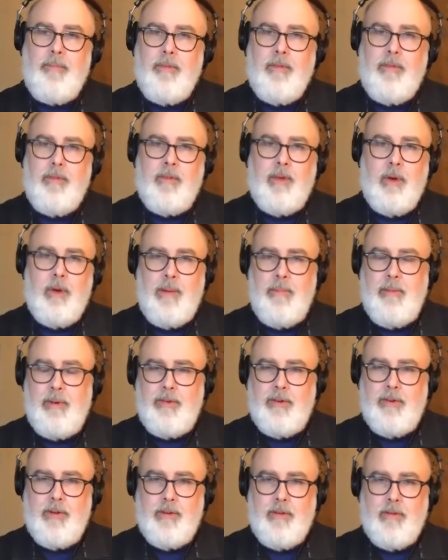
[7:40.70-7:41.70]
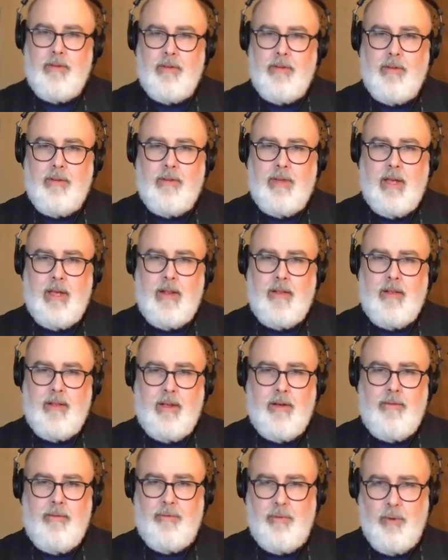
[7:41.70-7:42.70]
so I mentioned that
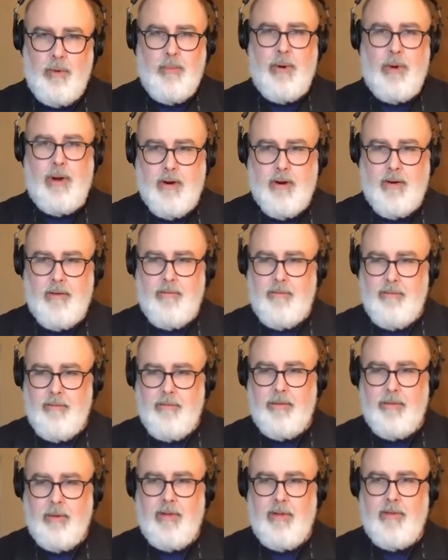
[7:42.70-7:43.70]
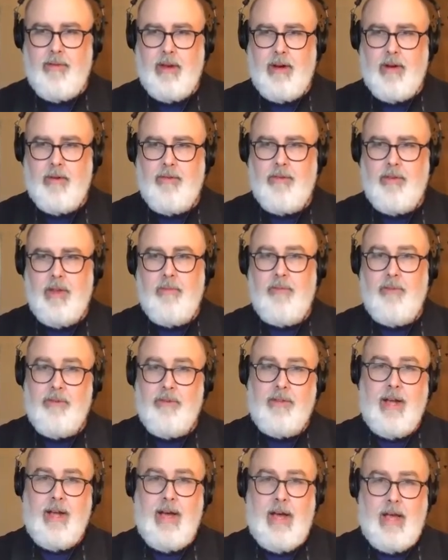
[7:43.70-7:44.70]
the fruit breeder, Floyd Zagers, his name,
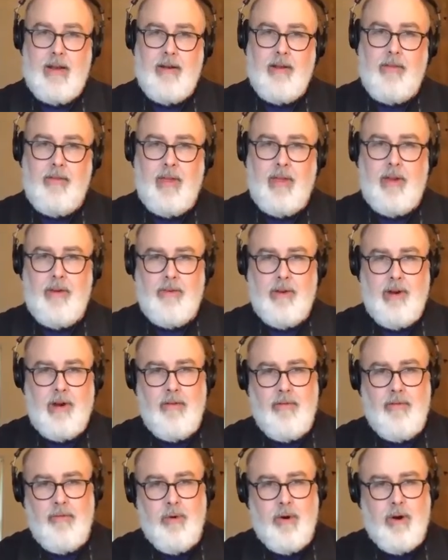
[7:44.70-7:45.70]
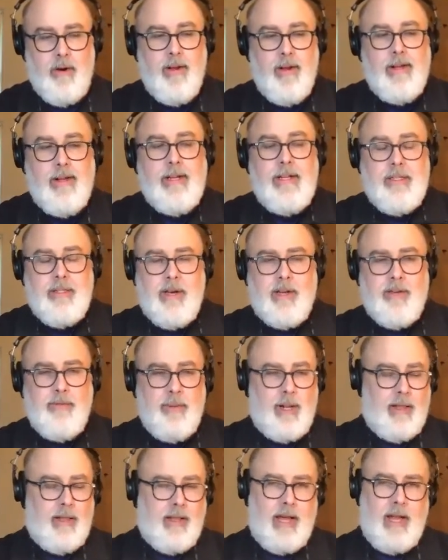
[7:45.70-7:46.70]
just died at the age of 94. So I
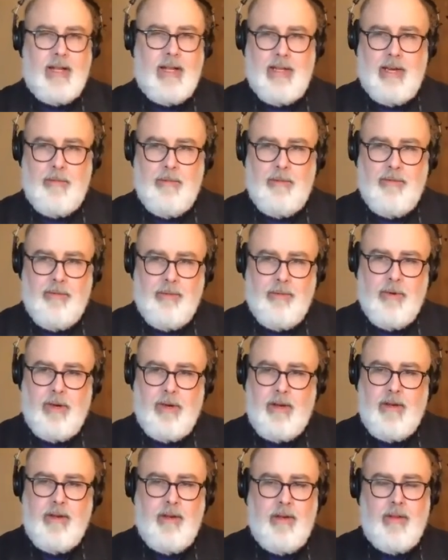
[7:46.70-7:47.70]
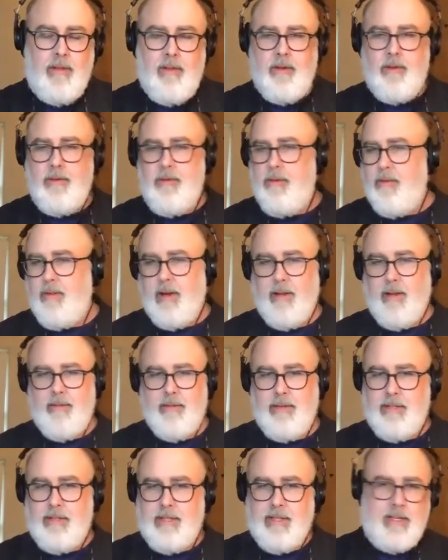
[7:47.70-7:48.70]
spent a lot of time with Floyd in the
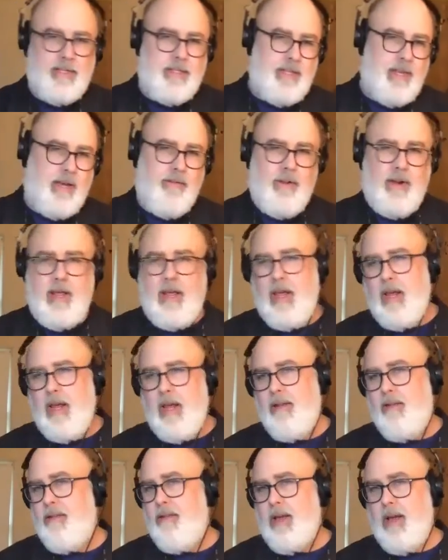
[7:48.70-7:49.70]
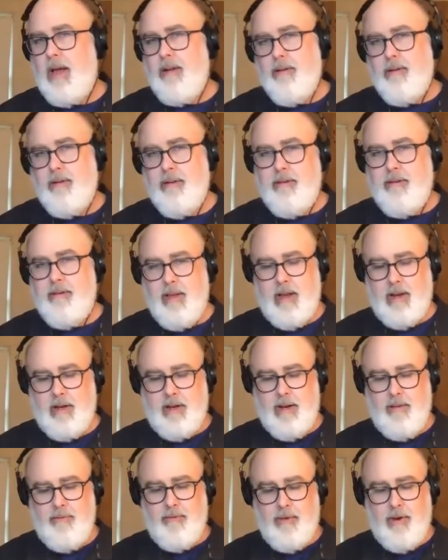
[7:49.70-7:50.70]
2006, 7, 8, that
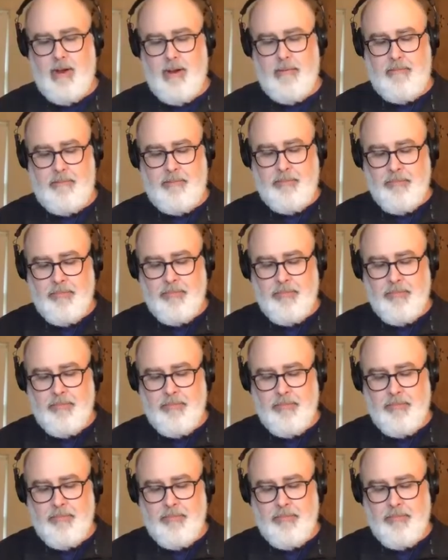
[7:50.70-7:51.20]
time frame.